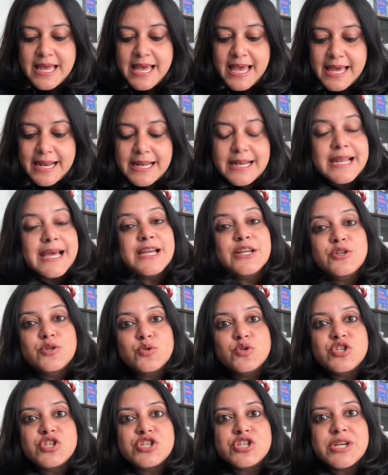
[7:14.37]
and I'd like to
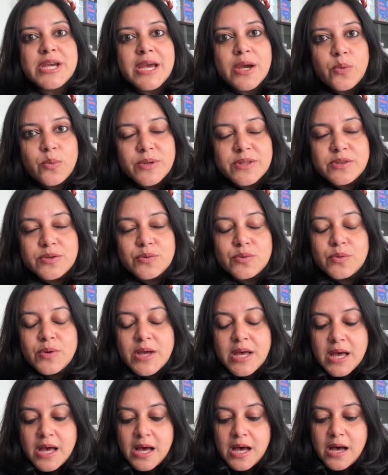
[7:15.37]
share with you.
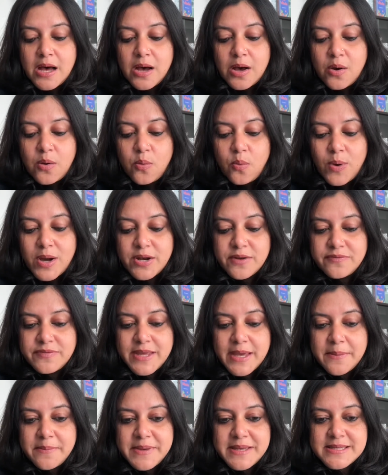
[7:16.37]
One of
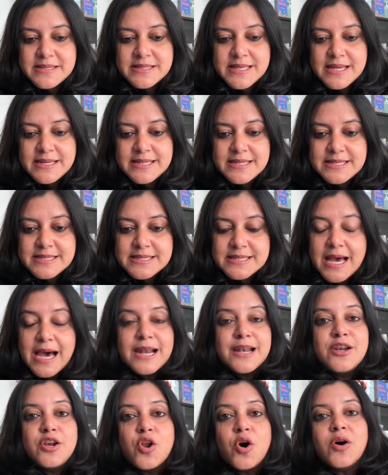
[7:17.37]
them is that it is
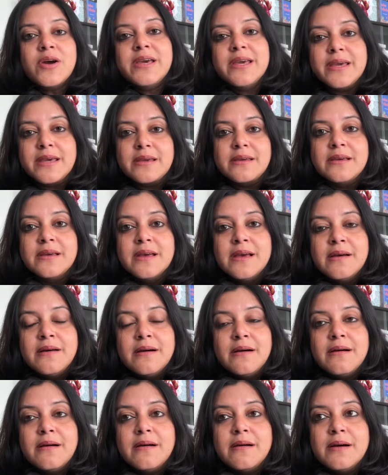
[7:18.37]
unlocking
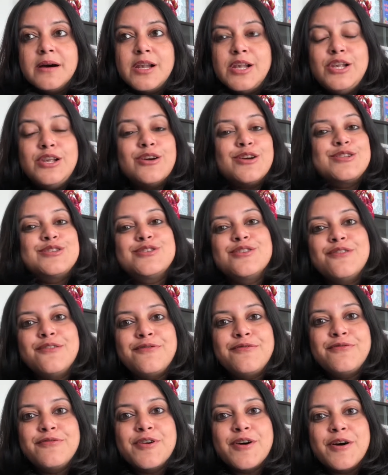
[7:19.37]
lots of
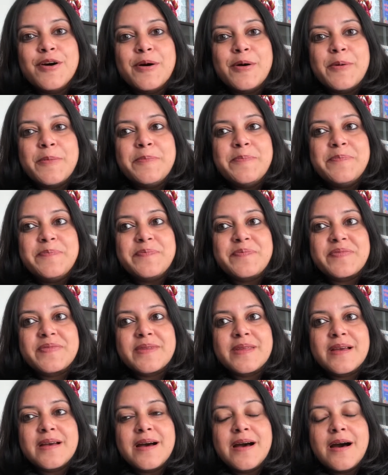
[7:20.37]

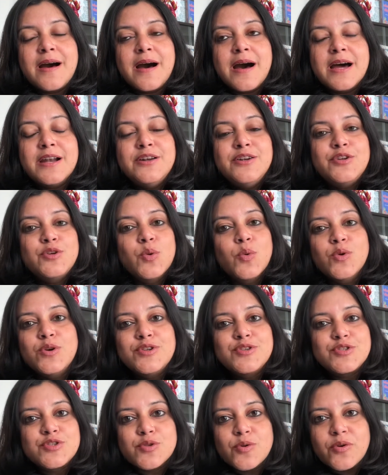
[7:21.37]
untold
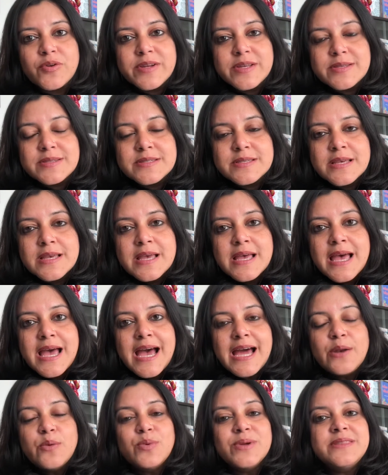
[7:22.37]
stories,
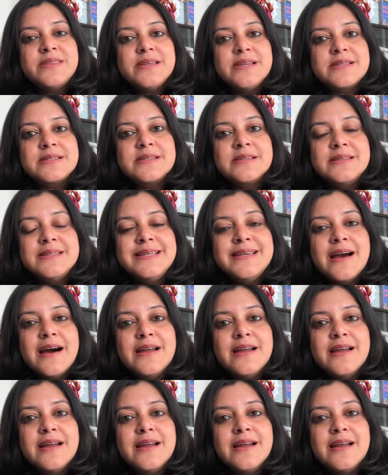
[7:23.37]
and with it, the